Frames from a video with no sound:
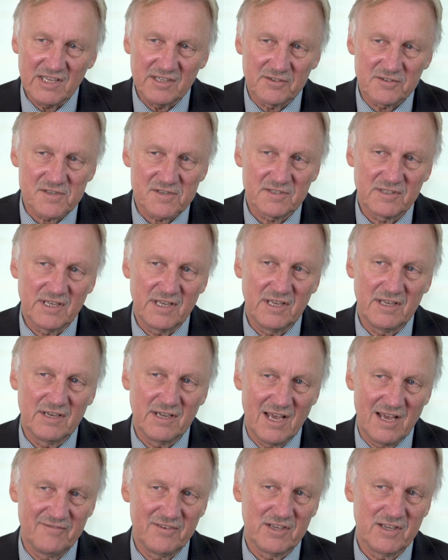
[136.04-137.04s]
interest in
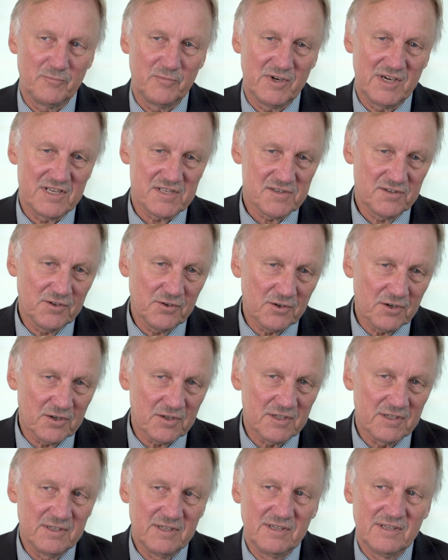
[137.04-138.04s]
having a bison
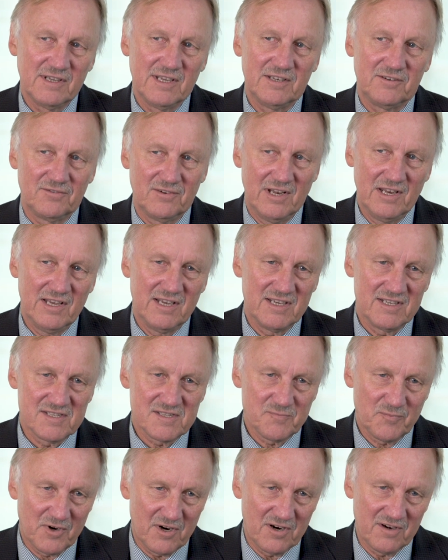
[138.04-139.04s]
herd. It really
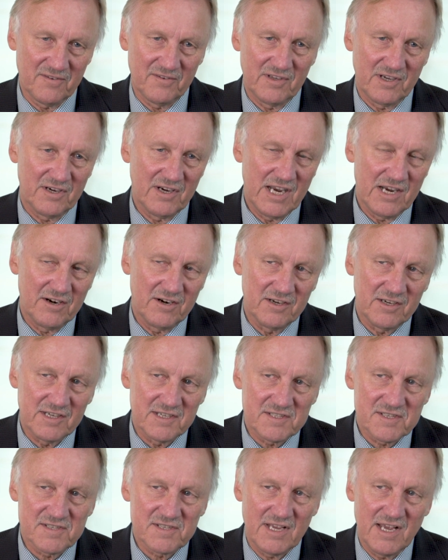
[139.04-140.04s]
is part of their
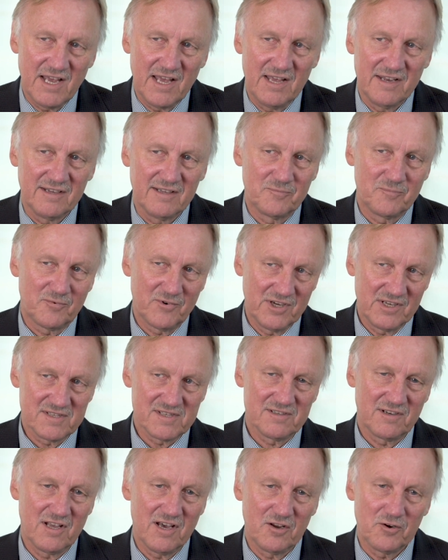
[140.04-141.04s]
heritage, and it
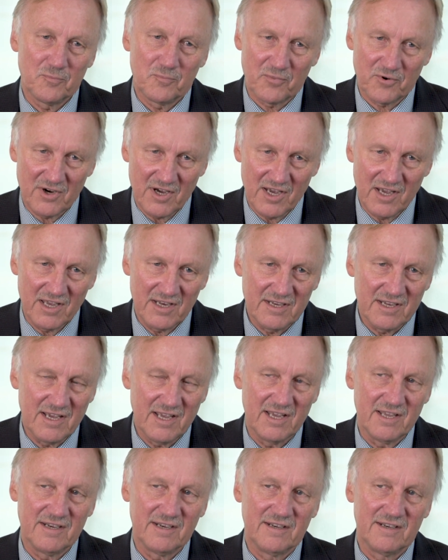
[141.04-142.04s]
brings a lot of pride,
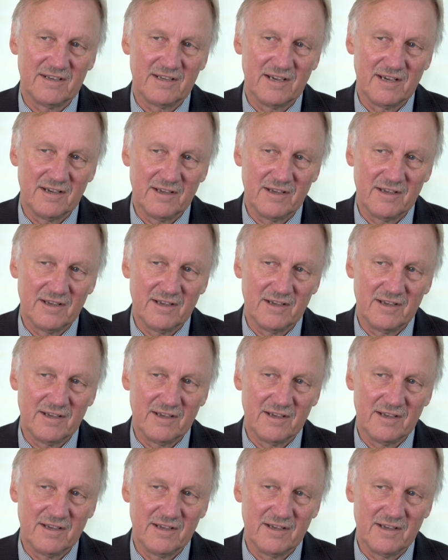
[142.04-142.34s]
and